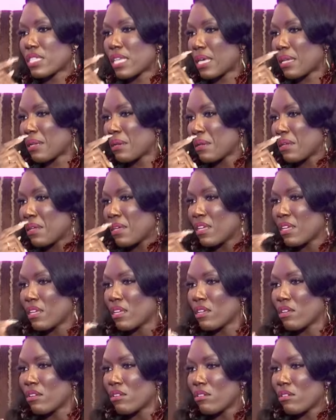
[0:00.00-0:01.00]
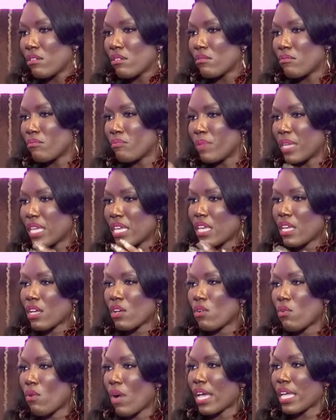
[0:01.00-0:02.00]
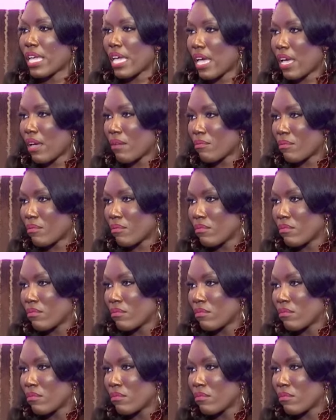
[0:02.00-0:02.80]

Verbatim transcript: that being who I am,